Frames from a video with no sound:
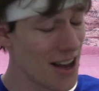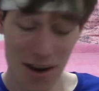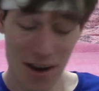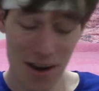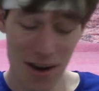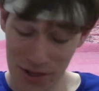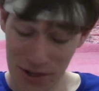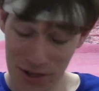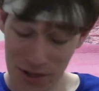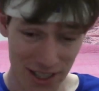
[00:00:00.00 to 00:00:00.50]

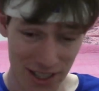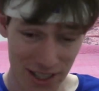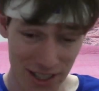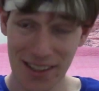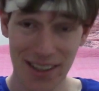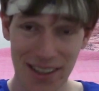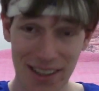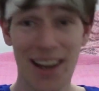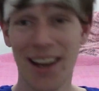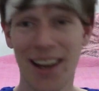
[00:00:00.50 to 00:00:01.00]
Oh, it
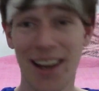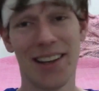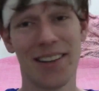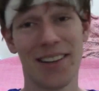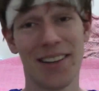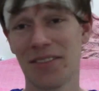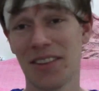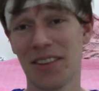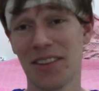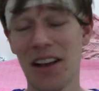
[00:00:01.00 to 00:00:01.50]
was just,
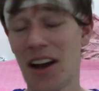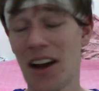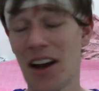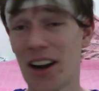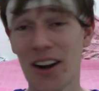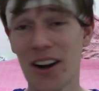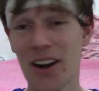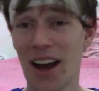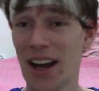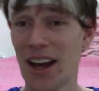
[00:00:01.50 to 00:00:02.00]

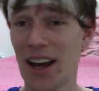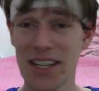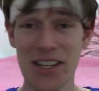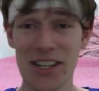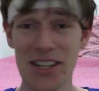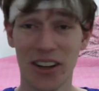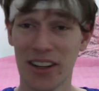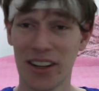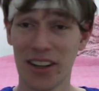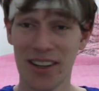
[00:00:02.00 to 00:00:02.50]

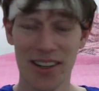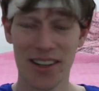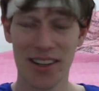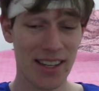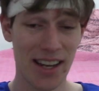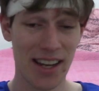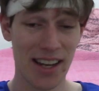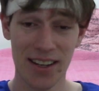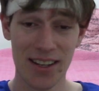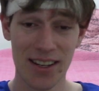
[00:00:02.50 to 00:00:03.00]
I did
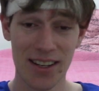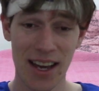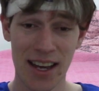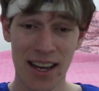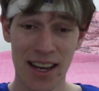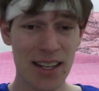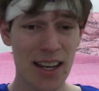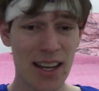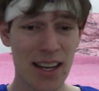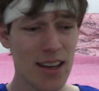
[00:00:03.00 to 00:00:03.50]
not
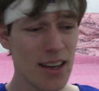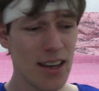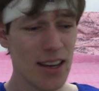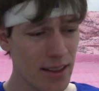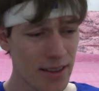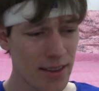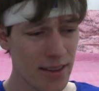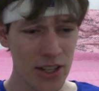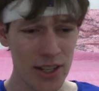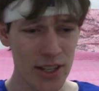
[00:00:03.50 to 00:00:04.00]
understand.
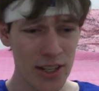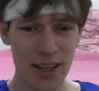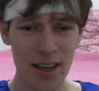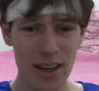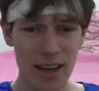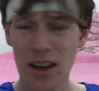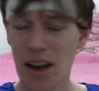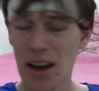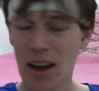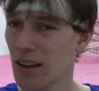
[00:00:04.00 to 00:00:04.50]
And
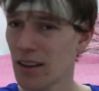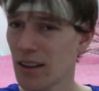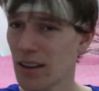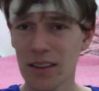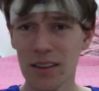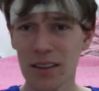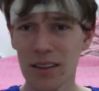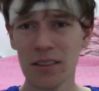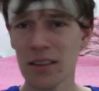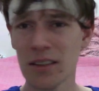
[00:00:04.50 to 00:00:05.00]

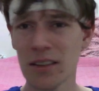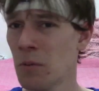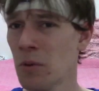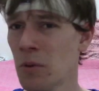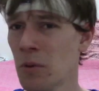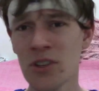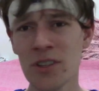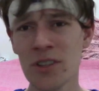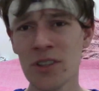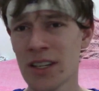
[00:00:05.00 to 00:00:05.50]

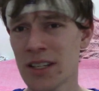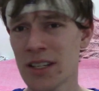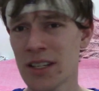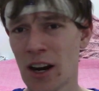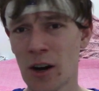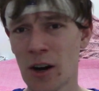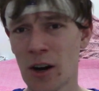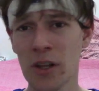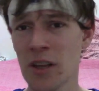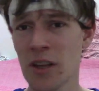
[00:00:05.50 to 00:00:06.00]
it was
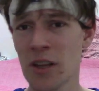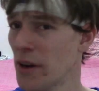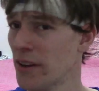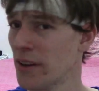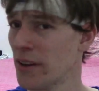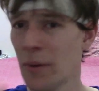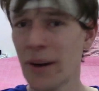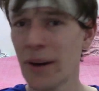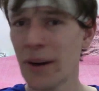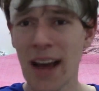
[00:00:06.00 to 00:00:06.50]
just a
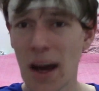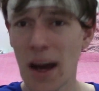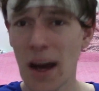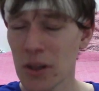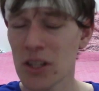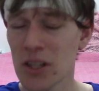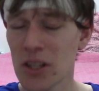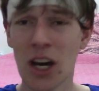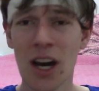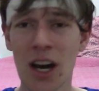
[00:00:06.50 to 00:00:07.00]
terrible experience. I
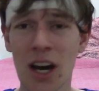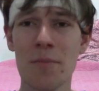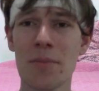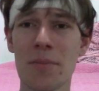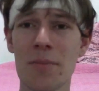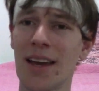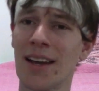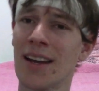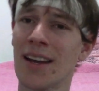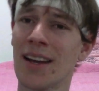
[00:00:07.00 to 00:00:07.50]
went a couple of
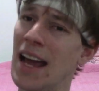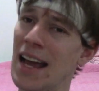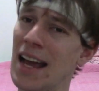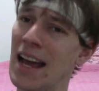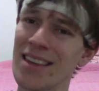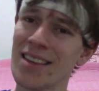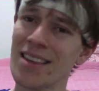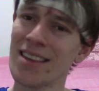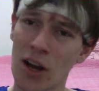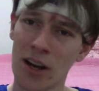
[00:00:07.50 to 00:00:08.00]
times
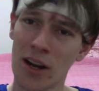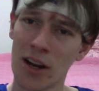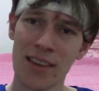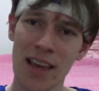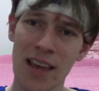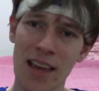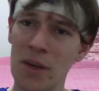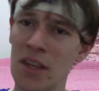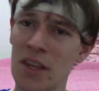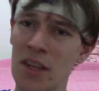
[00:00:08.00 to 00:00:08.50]
and I had
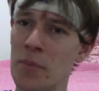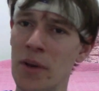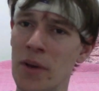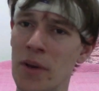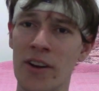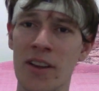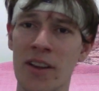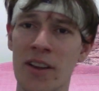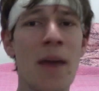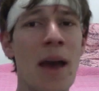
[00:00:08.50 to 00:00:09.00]
this kind of
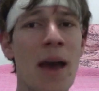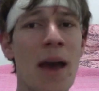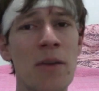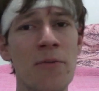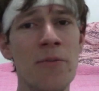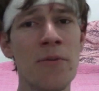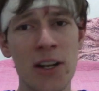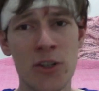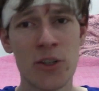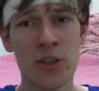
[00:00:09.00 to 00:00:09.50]
same
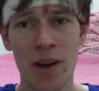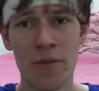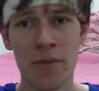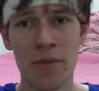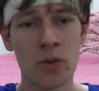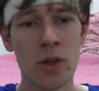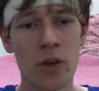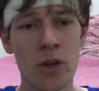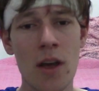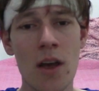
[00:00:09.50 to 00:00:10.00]
experience. Maybe if
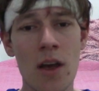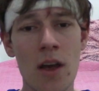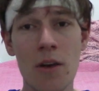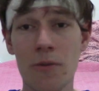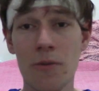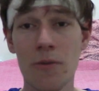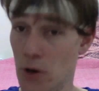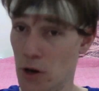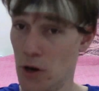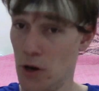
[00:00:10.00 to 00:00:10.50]
I
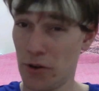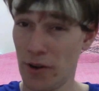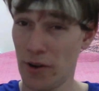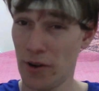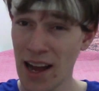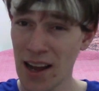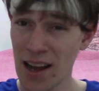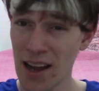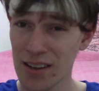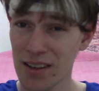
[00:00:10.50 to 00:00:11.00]
travelled
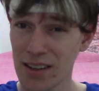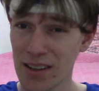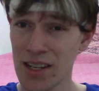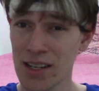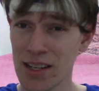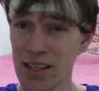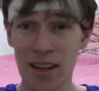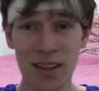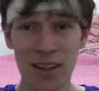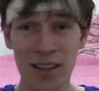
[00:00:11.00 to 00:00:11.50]
further
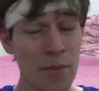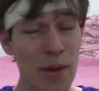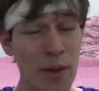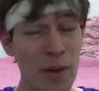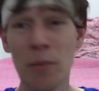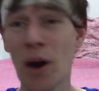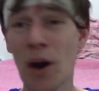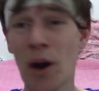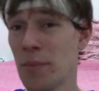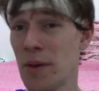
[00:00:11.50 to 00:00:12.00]
out in
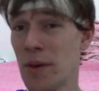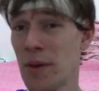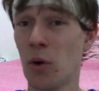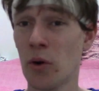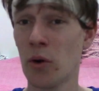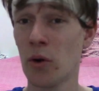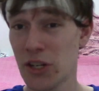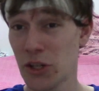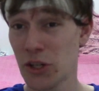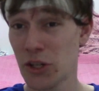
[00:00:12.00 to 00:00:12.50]
Gangnam, it
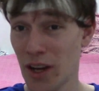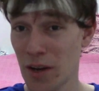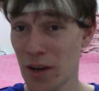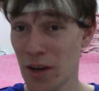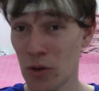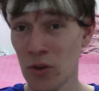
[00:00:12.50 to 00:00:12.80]
might be more